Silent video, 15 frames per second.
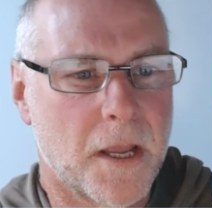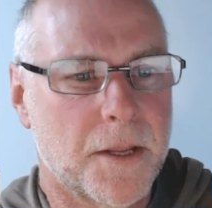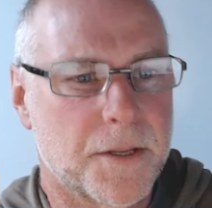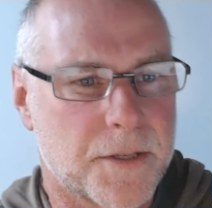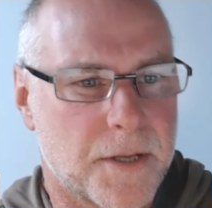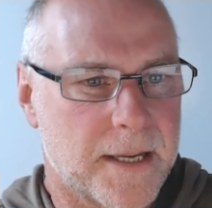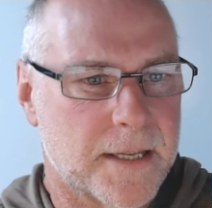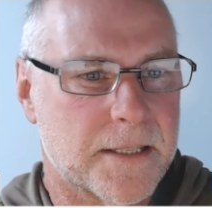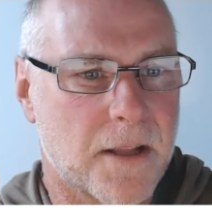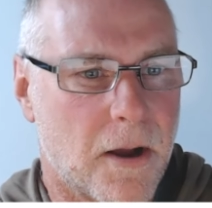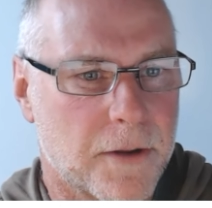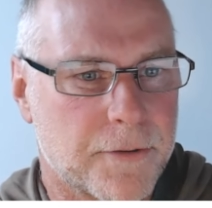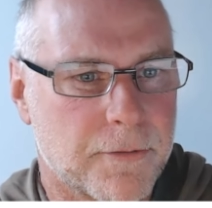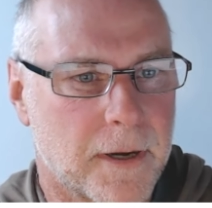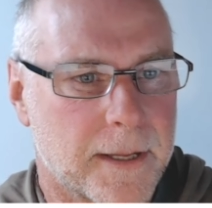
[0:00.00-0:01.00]
So here's the
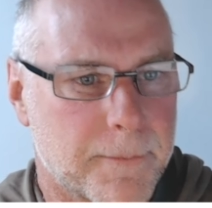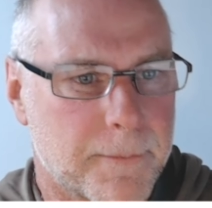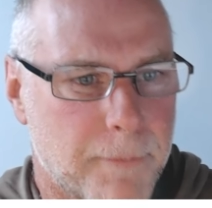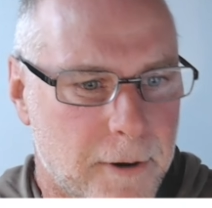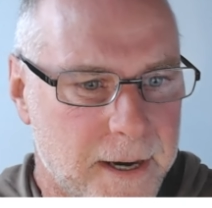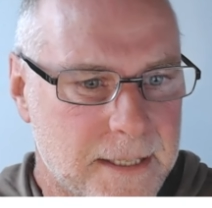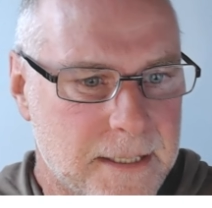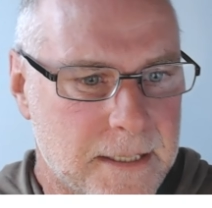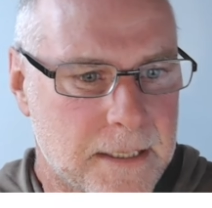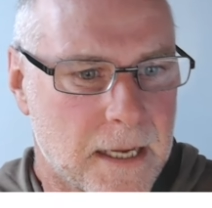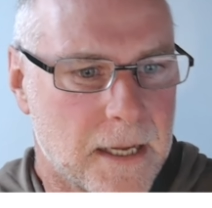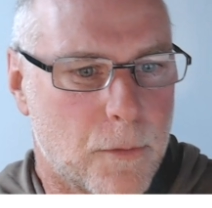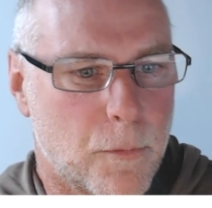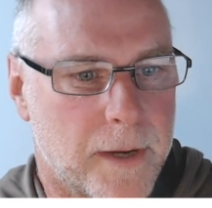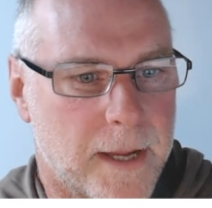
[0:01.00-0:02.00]
hydraulic press.
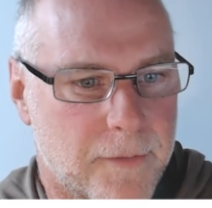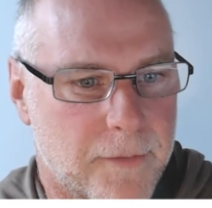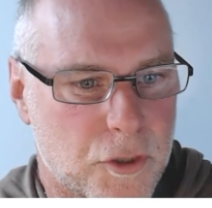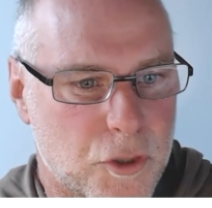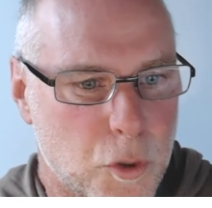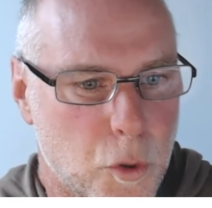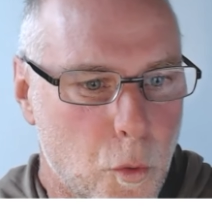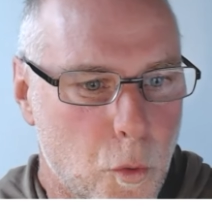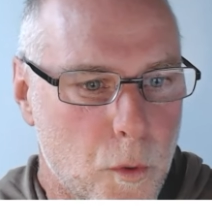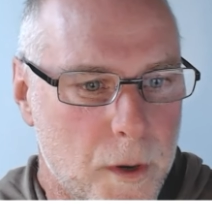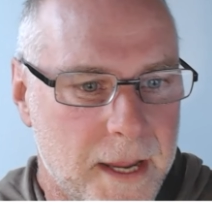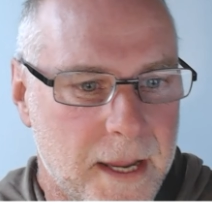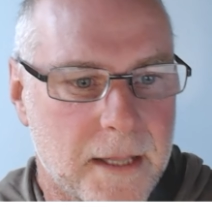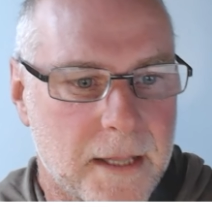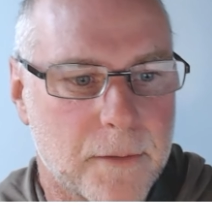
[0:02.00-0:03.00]
We have a tool
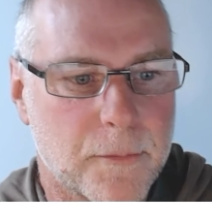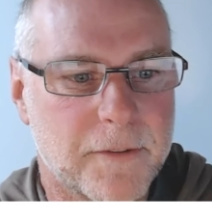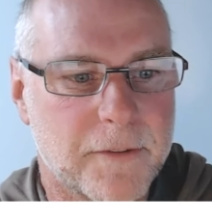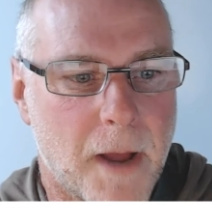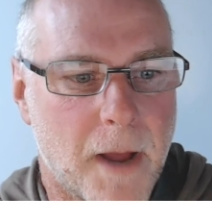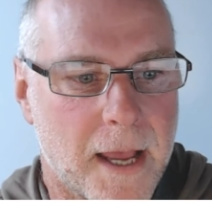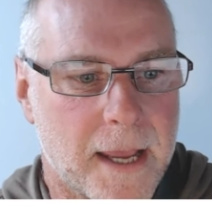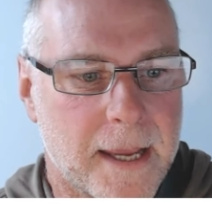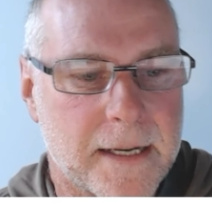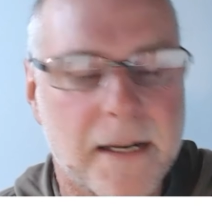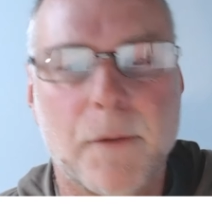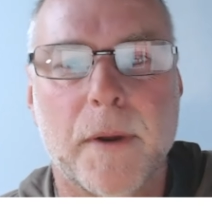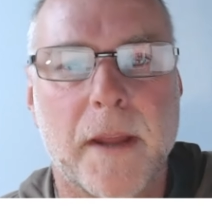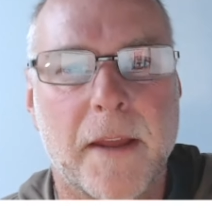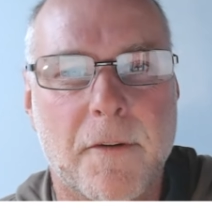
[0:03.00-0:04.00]
here that we've made,
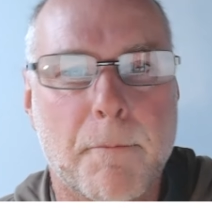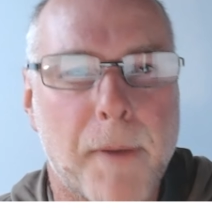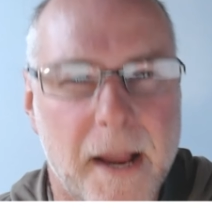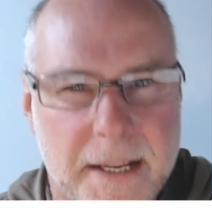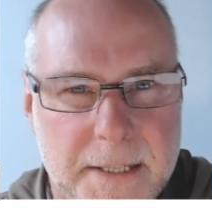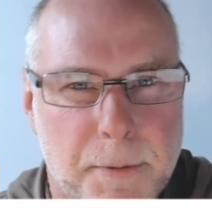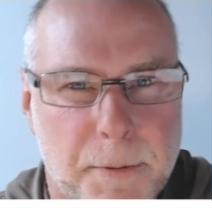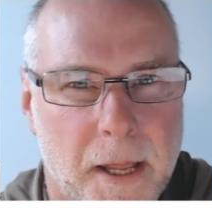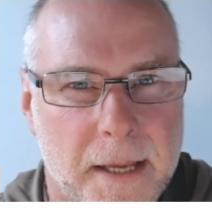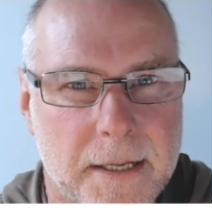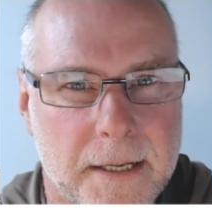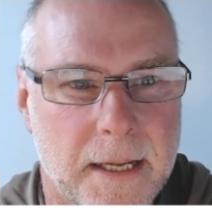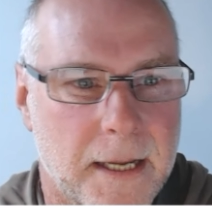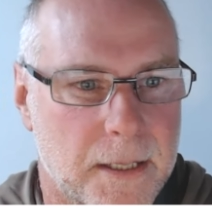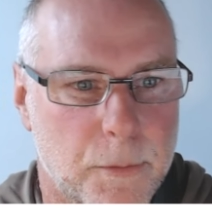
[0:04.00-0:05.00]
and we have a base plate
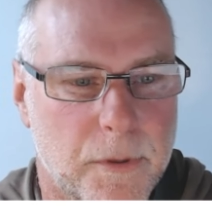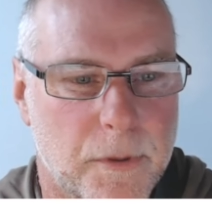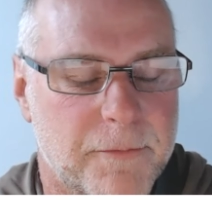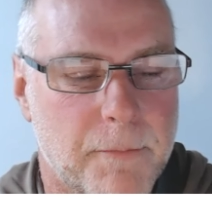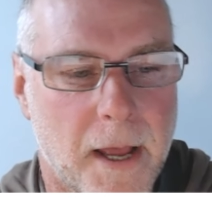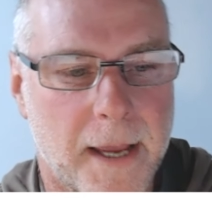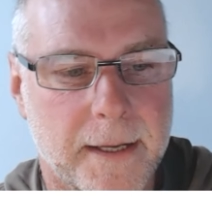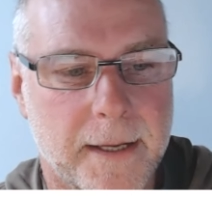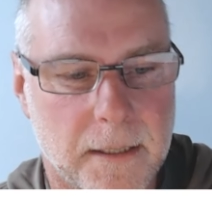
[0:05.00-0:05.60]
here that we've made.